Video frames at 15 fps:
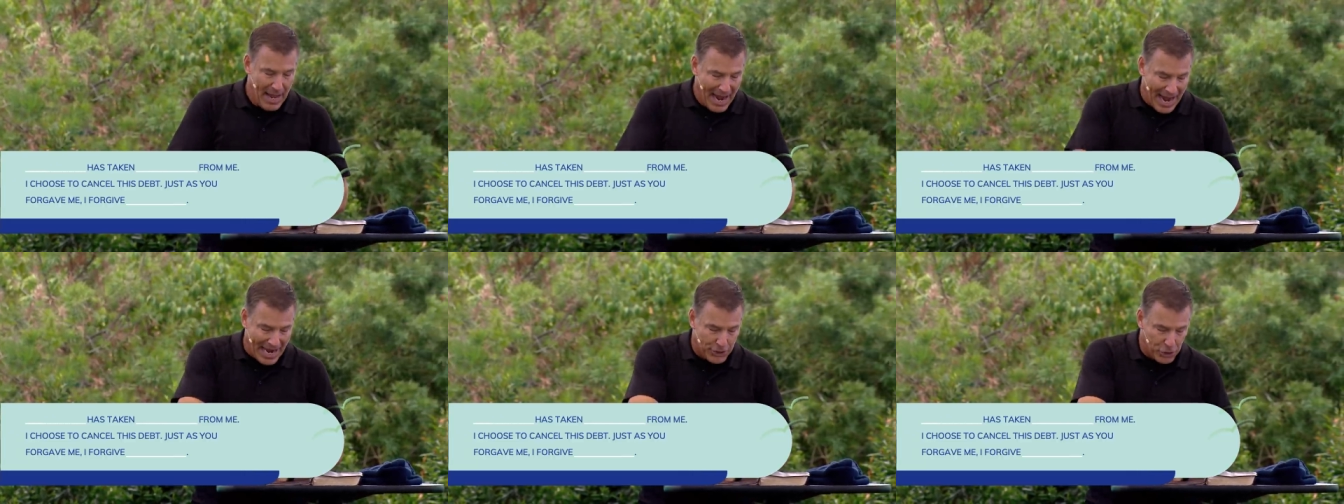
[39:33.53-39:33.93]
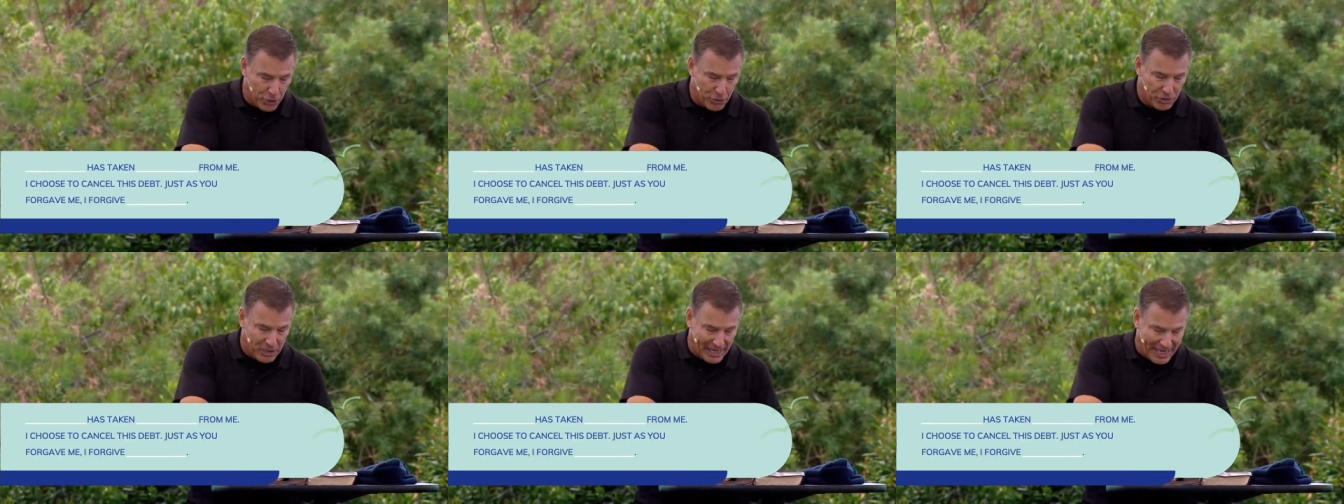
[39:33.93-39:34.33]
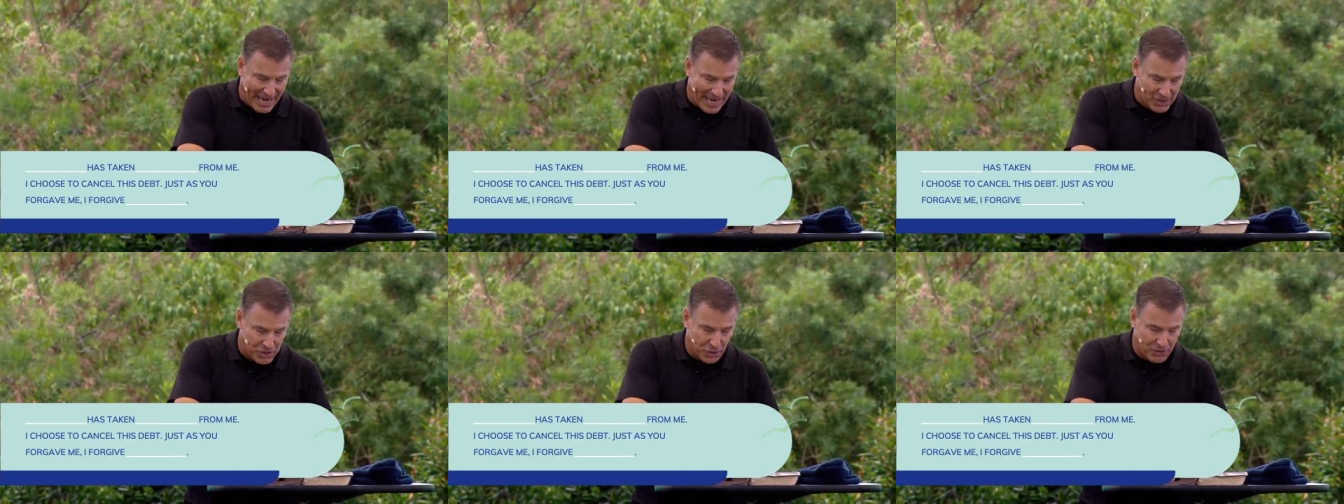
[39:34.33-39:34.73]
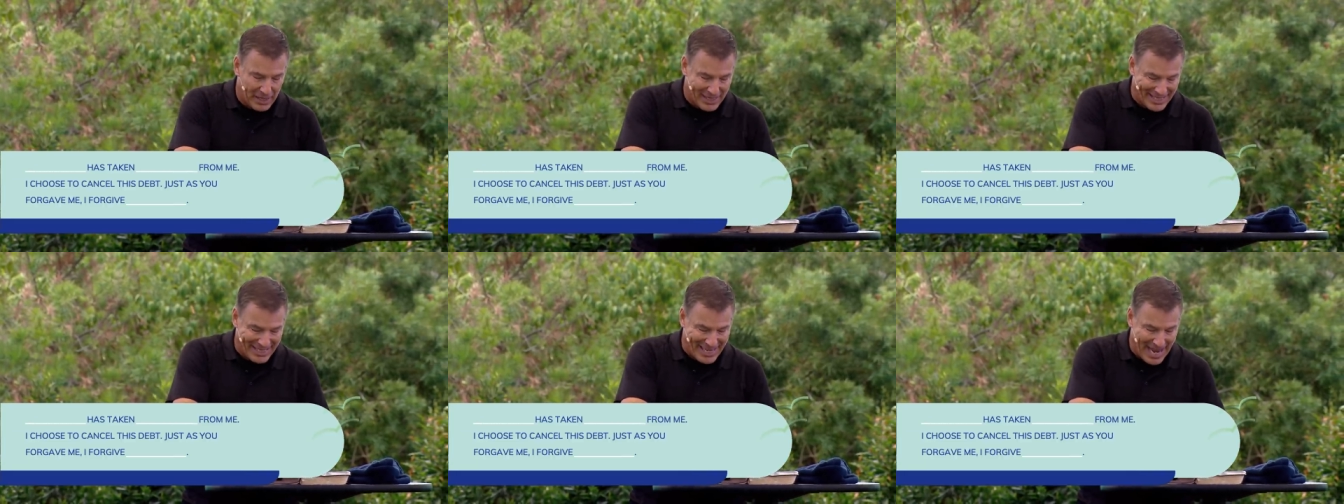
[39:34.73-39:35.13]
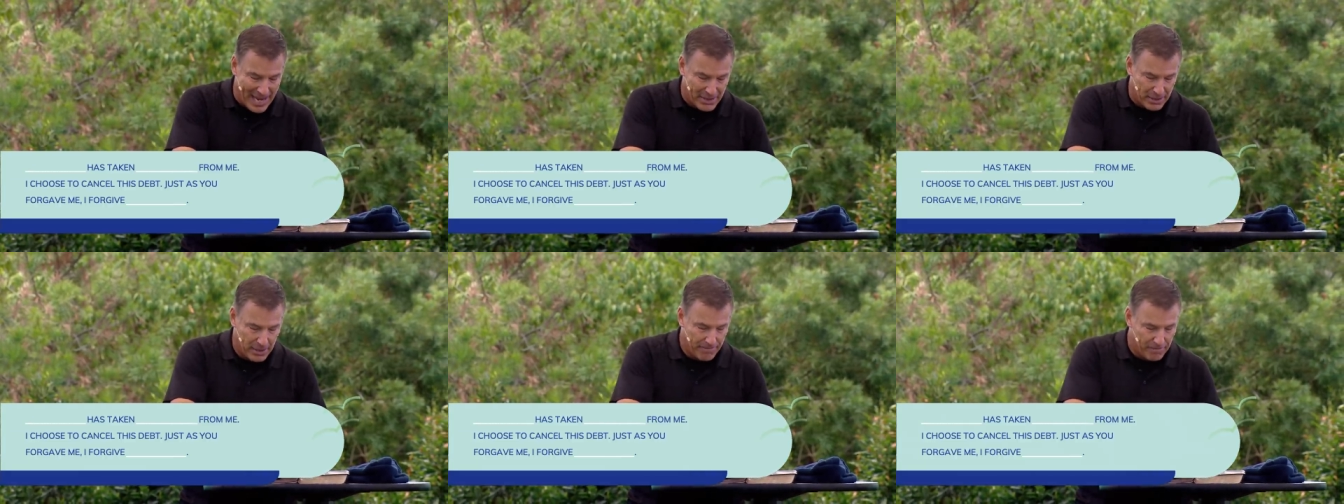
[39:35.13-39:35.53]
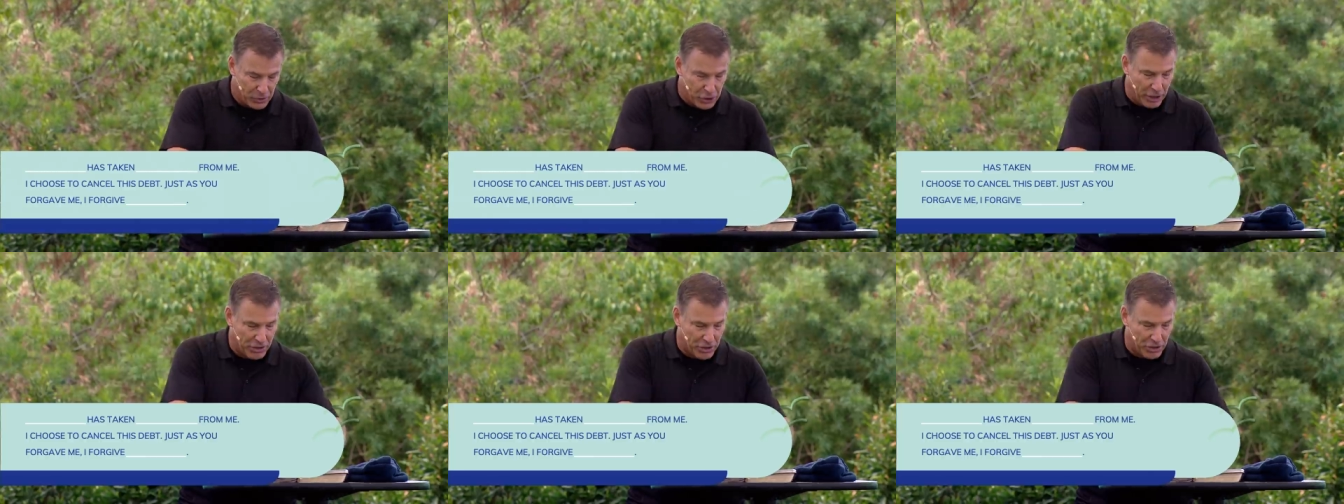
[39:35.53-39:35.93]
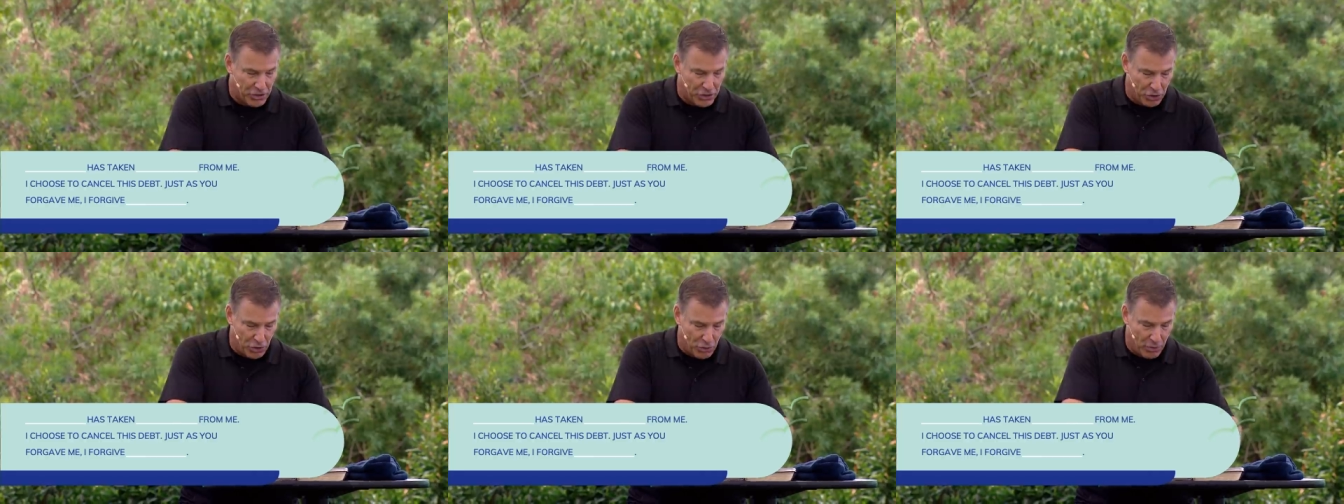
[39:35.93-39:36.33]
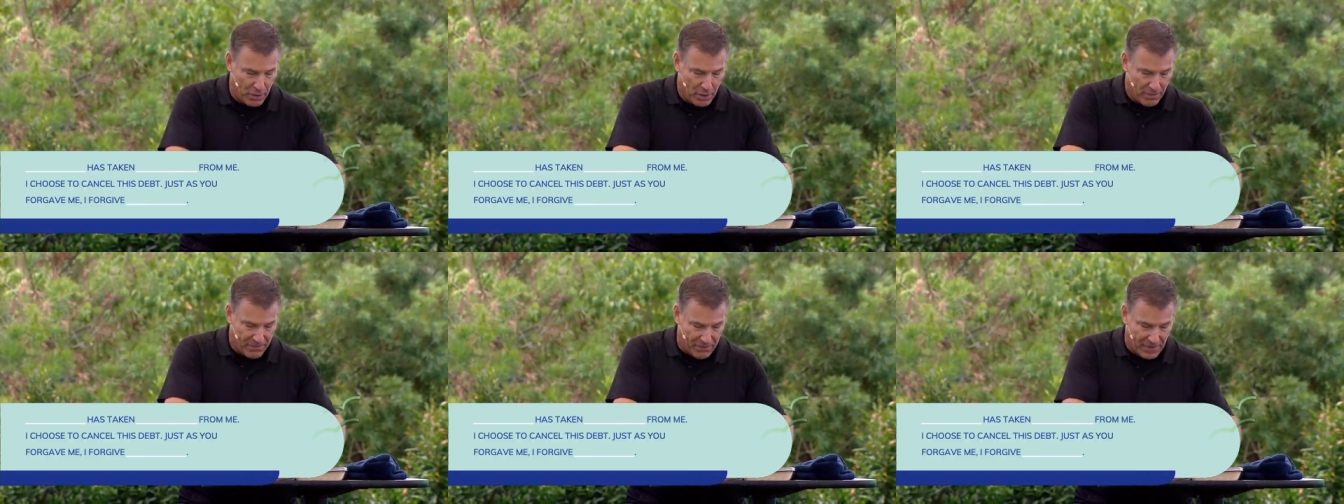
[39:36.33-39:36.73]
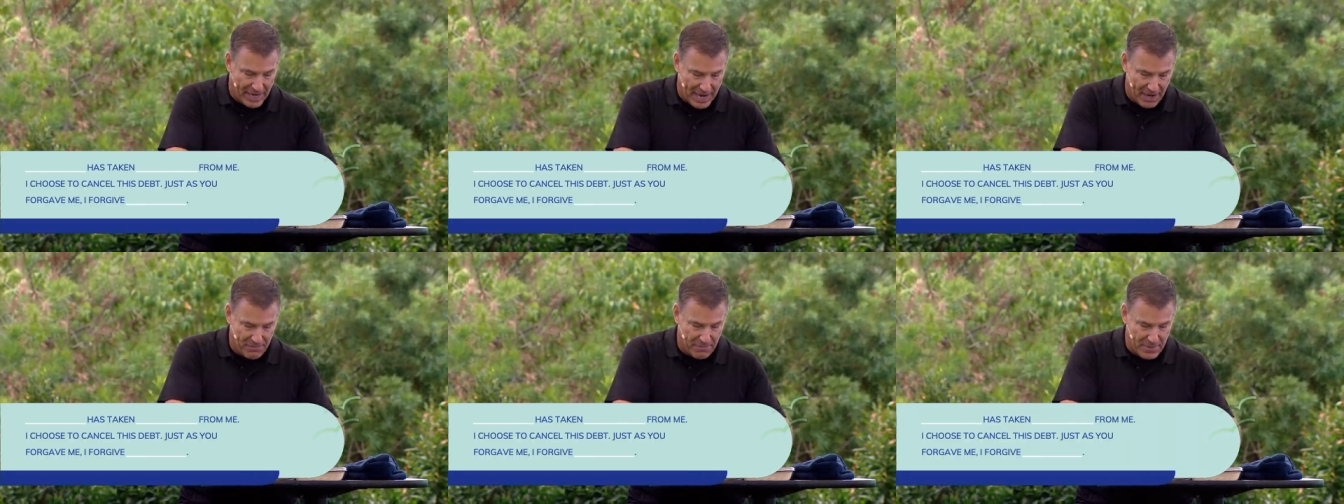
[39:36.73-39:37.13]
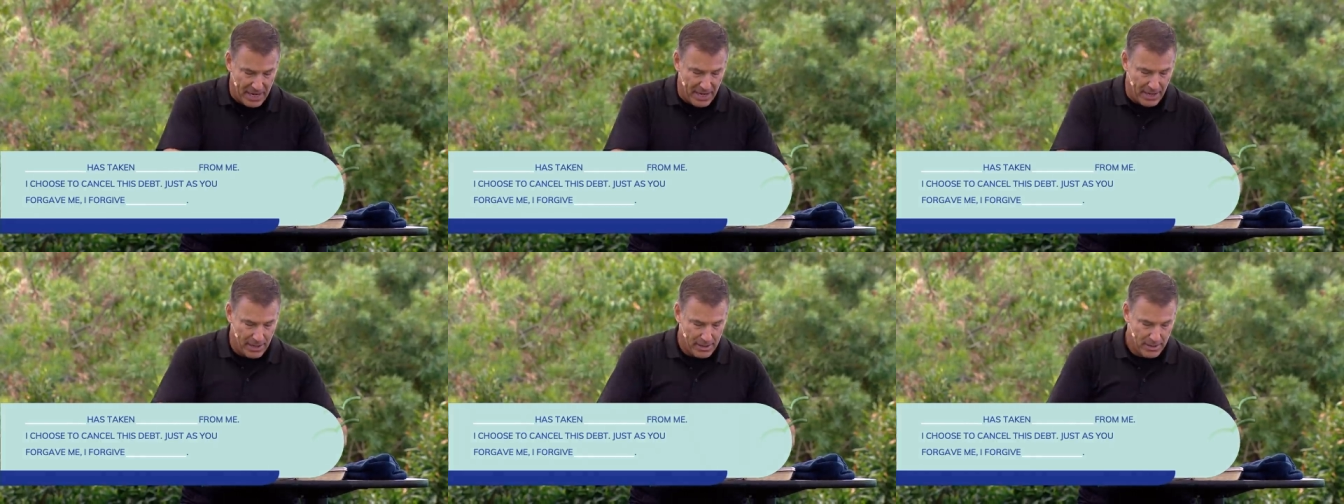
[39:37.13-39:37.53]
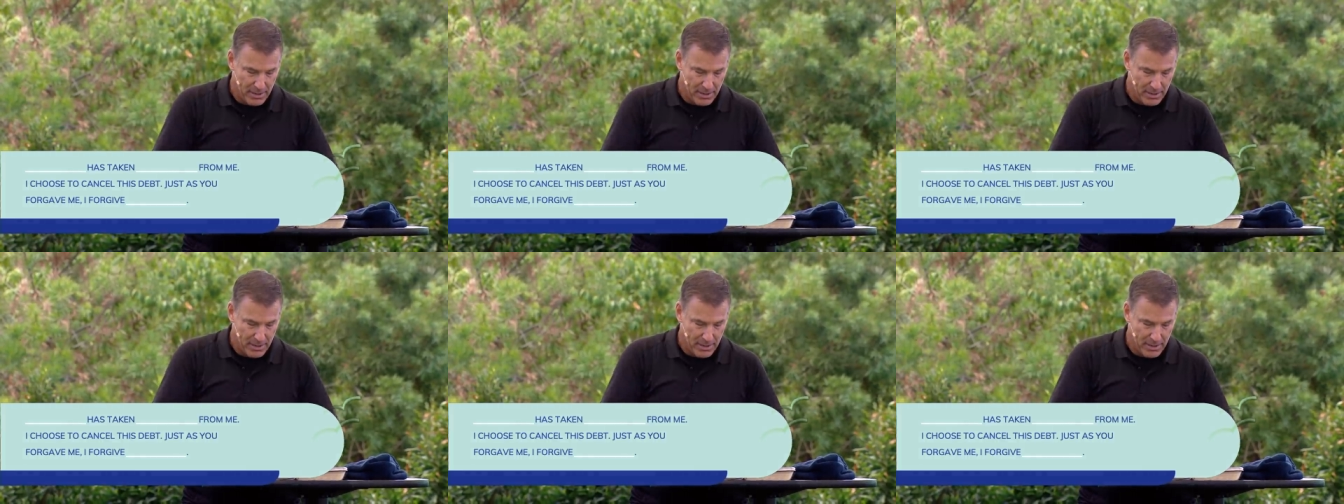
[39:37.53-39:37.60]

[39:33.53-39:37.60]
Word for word: I choose to cancel this debt just as you forgave me.